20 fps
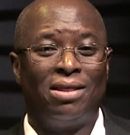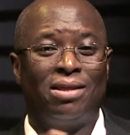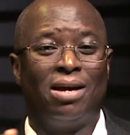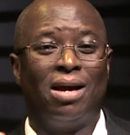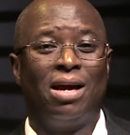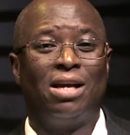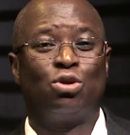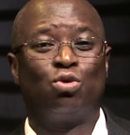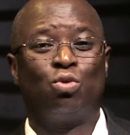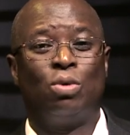and
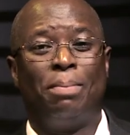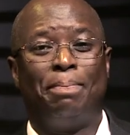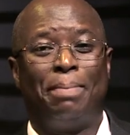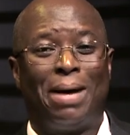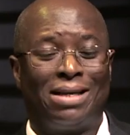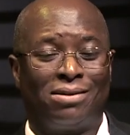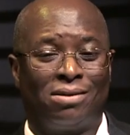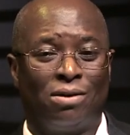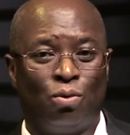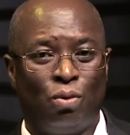the earth will
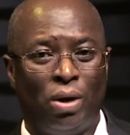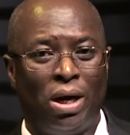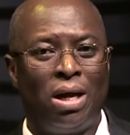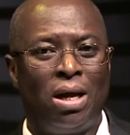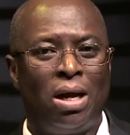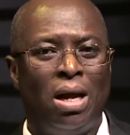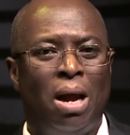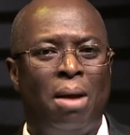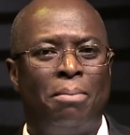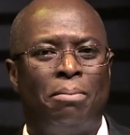pass away,
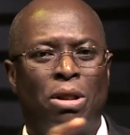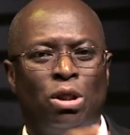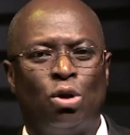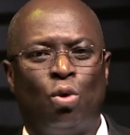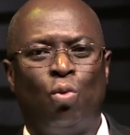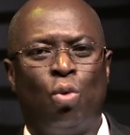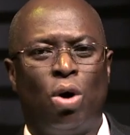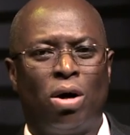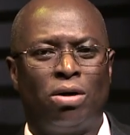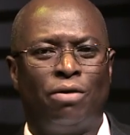but
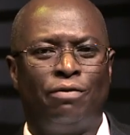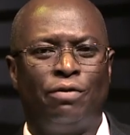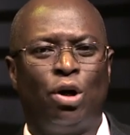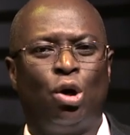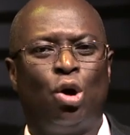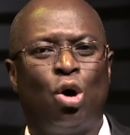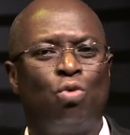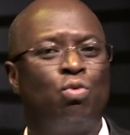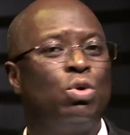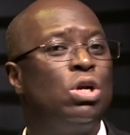the word of the
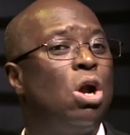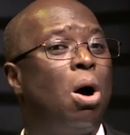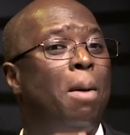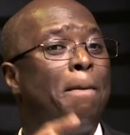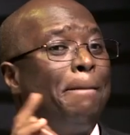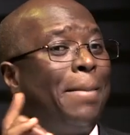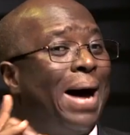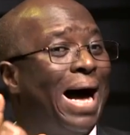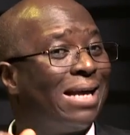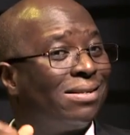Lord will
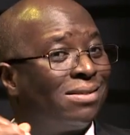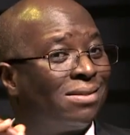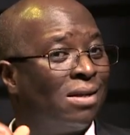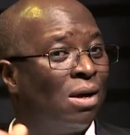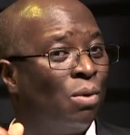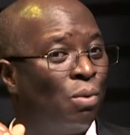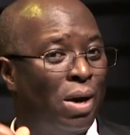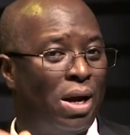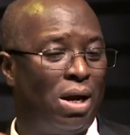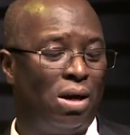not
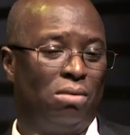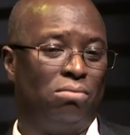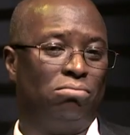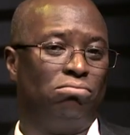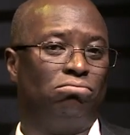pass away.